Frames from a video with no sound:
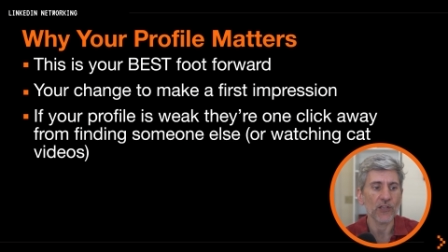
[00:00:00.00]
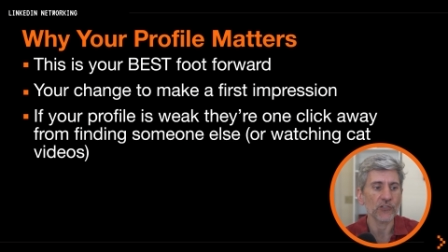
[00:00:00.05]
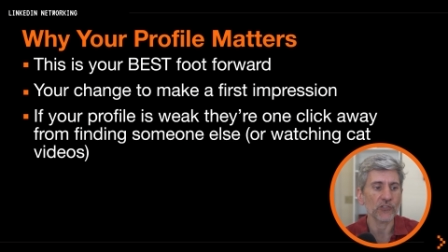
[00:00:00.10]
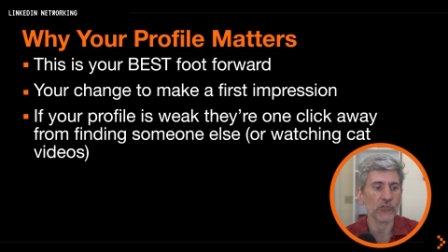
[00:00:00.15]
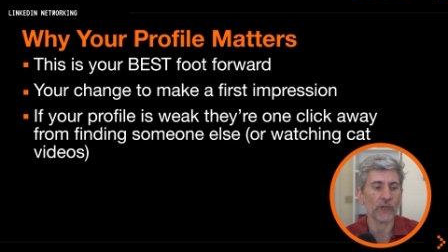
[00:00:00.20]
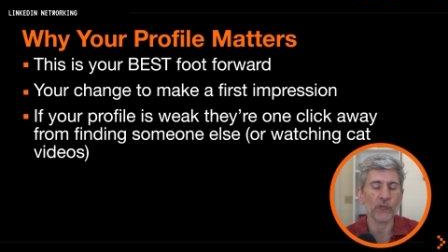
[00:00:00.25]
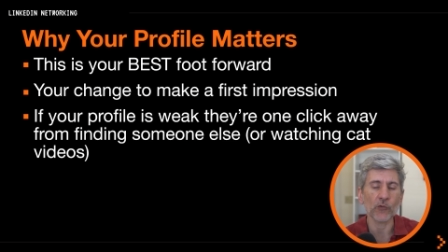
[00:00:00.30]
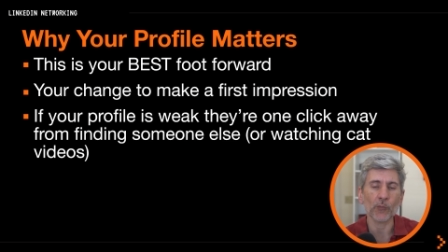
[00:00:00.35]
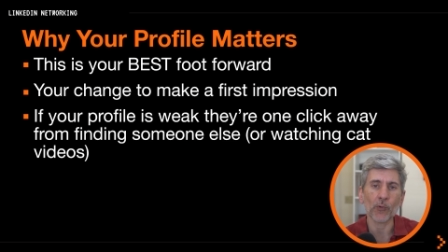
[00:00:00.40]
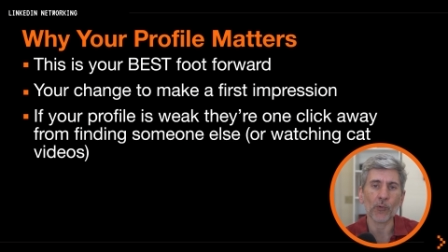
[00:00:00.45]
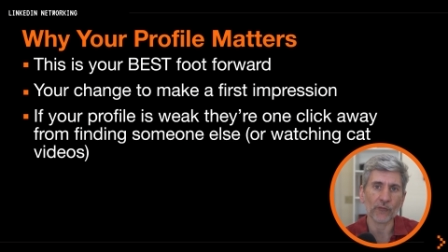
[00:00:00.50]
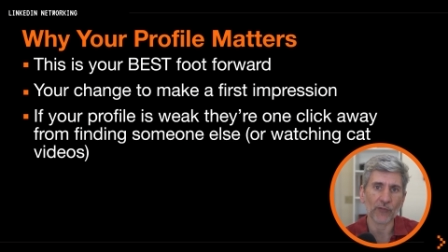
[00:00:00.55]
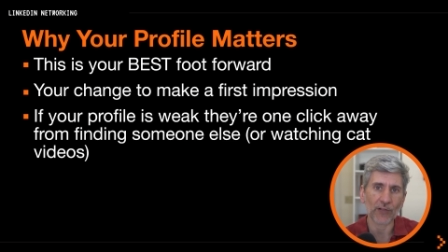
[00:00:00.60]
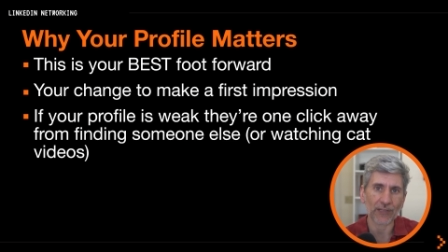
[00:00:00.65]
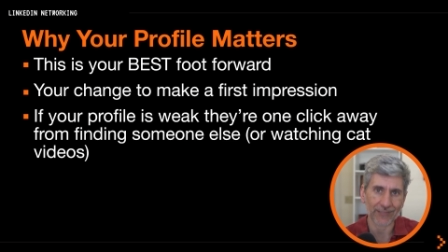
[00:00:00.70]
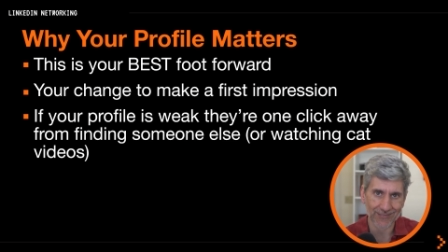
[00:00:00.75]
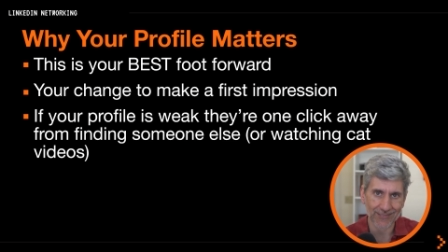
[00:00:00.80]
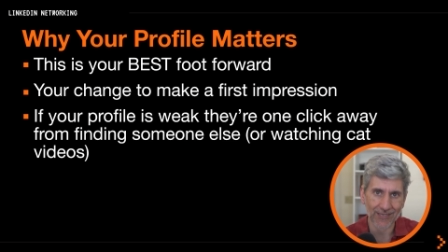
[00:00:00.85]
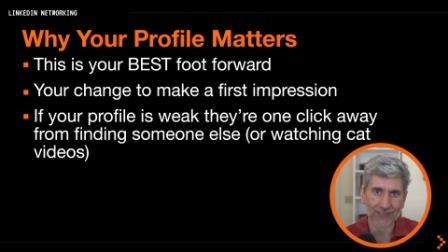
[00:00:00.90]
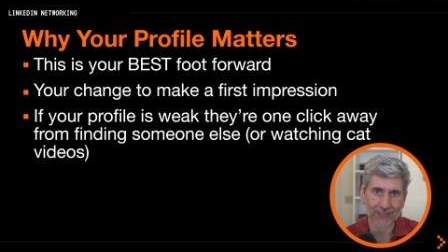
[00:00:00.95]
So if your
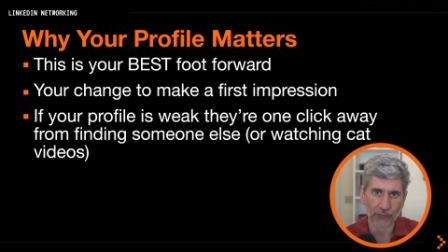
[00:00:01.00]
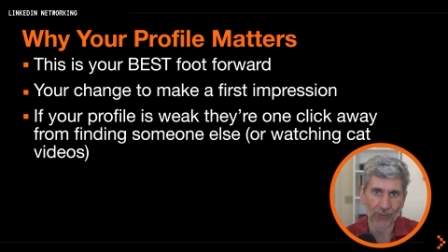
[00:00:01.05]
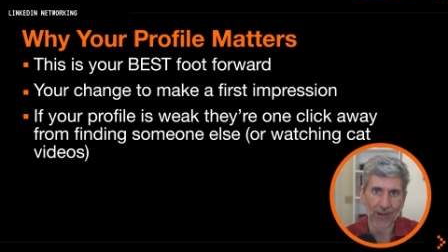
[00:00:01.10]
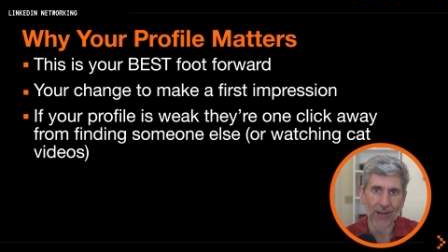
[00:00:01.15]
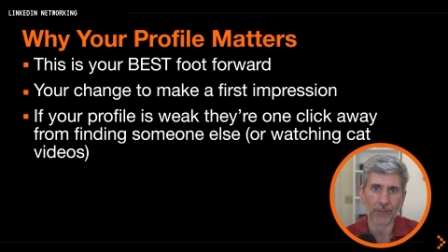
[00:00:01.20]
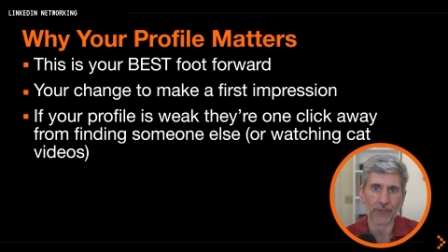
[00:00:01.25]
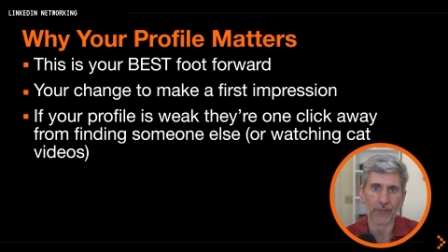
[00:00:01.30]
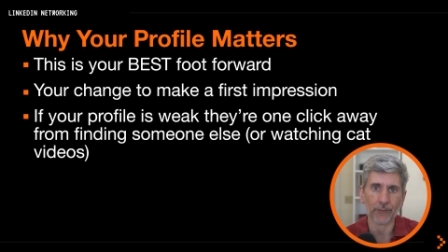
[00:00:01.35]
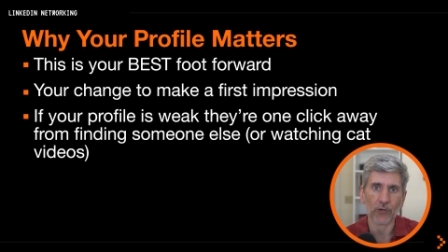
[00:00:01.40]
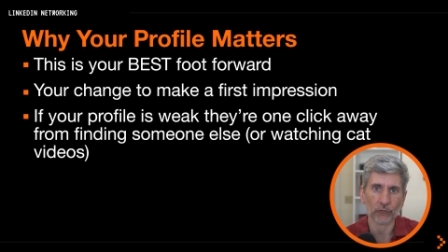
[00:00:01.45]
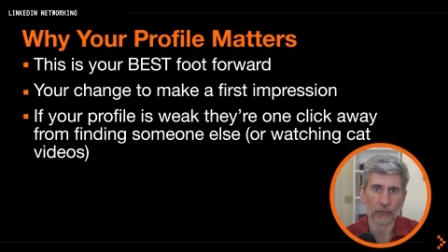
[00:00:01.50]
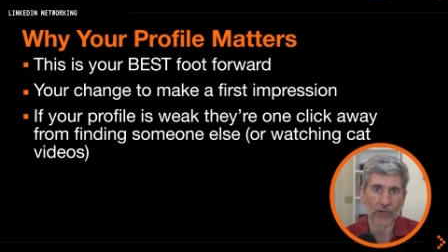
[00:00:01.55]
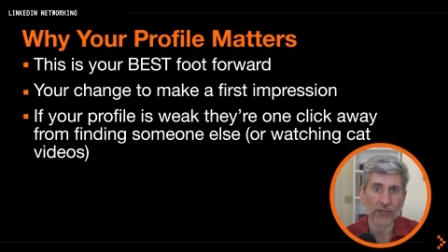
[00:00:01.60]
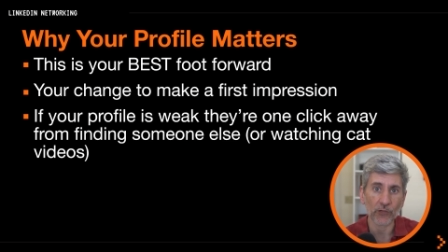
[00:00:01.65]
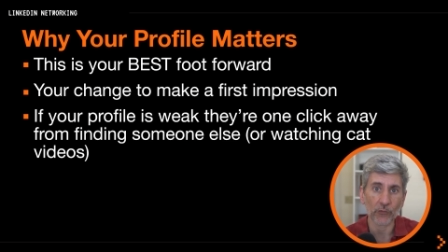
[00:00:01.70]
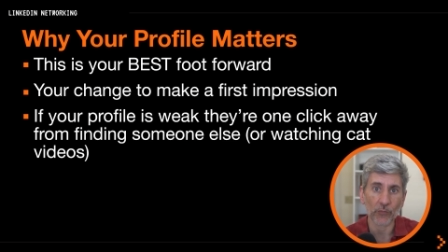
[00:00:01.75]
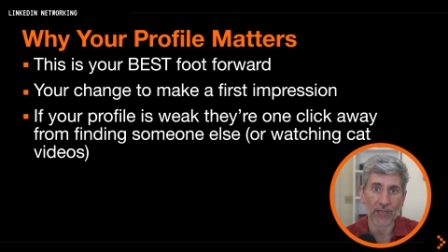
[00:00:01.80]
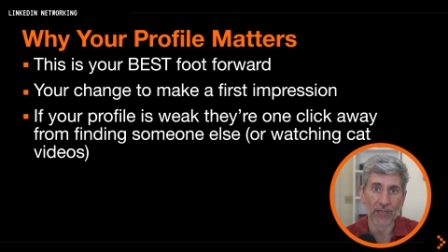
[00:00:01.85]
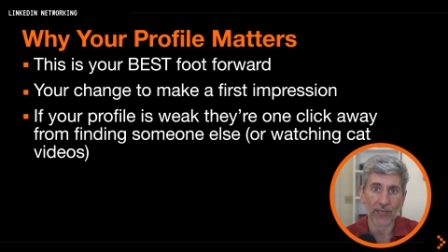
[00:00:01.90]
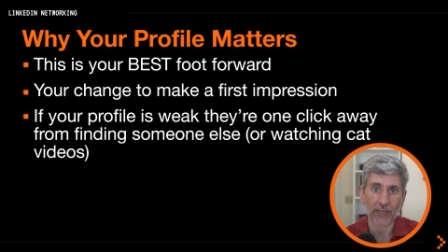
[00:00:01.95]
profile does not grab them right
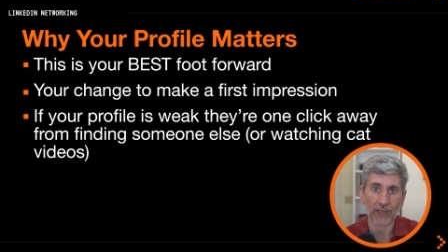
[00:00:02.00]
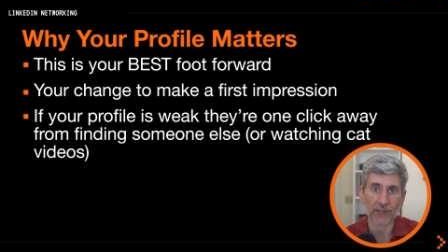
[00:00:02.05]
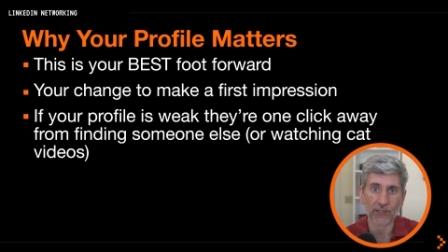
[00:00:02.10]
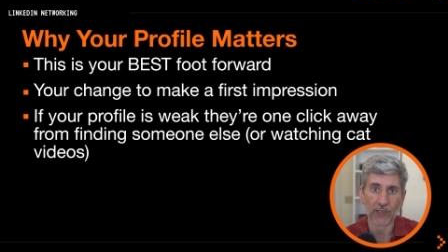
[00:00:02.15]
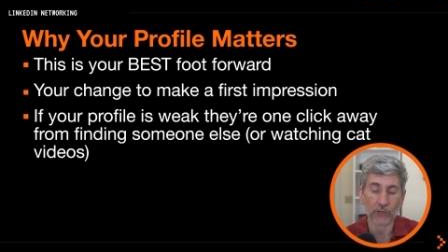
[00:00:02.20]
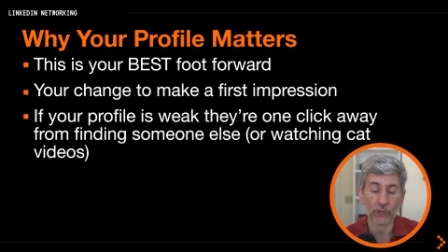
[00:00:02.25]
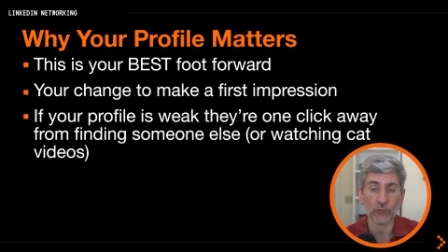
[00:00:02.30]
away and say,